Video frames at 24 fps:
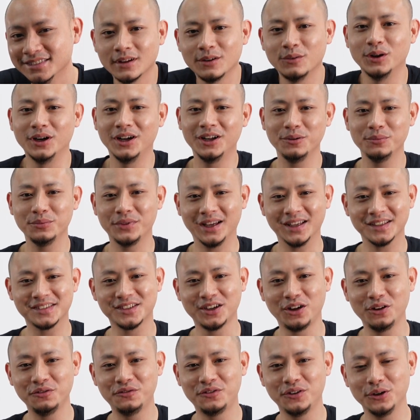Well, that's
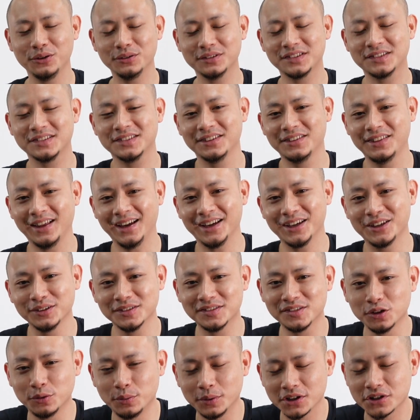all folks. Thank you
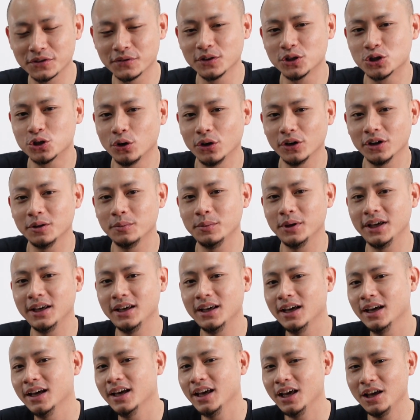so much for joining
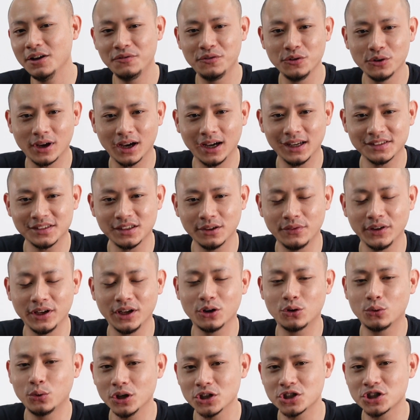me. If you guys have any
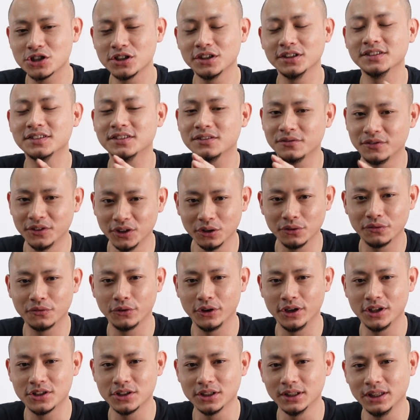questions, feel
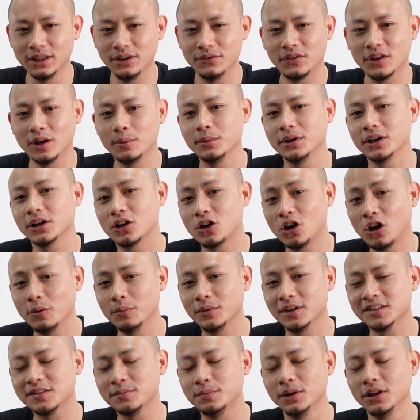free to leave them in the
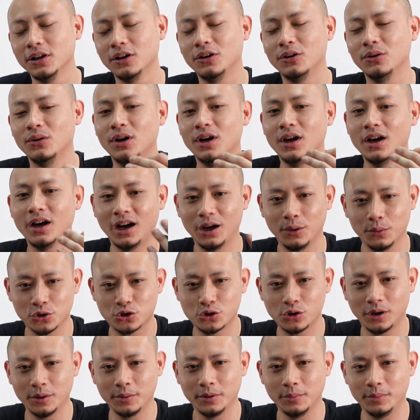comments below. I will
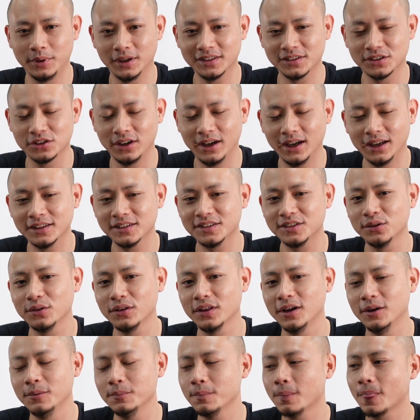try my best to answer
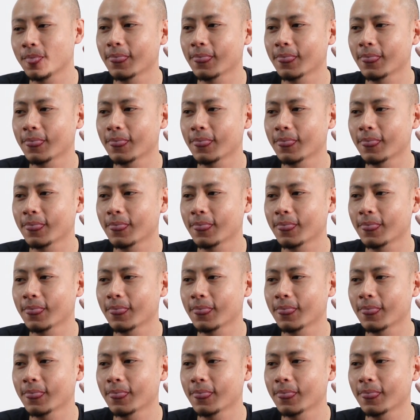them.